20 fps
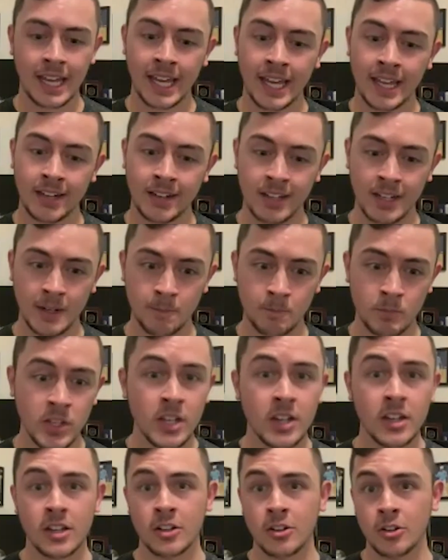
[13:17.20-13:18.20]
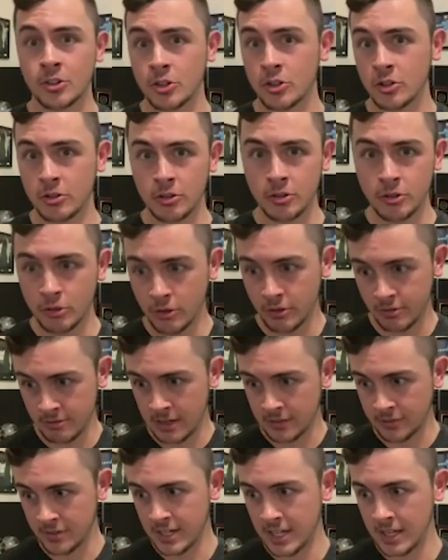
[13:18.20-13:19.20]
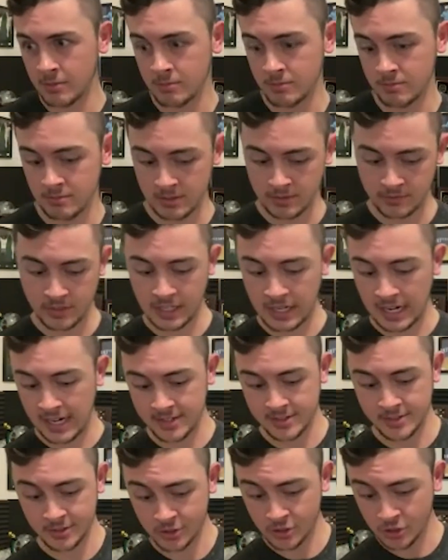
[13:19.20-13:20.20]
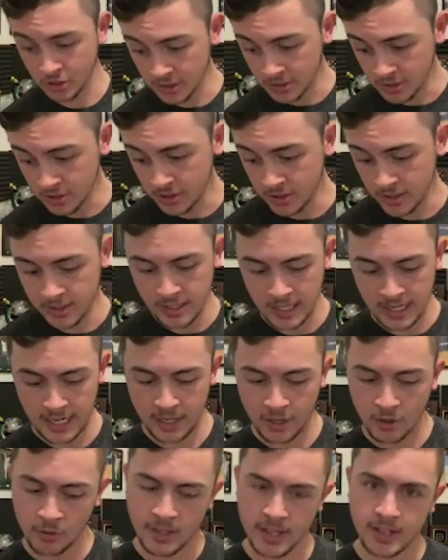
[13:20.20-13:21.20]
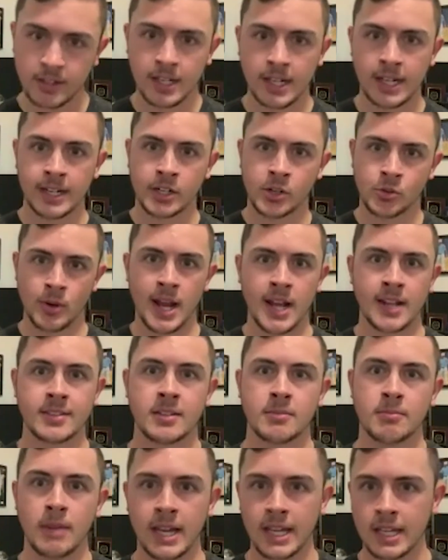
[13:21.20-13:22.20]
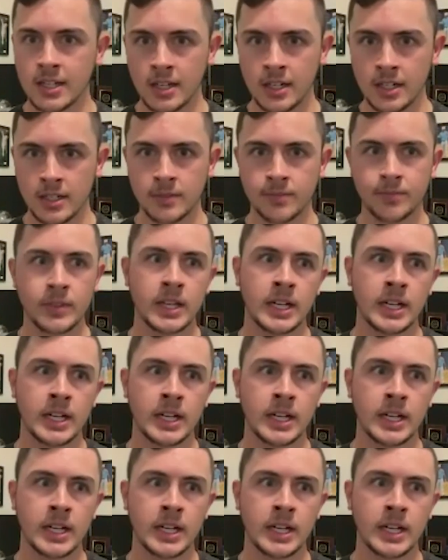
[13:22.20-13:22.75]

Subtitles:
and you threw out the name of the guys in Good, and I know that Grant and Micah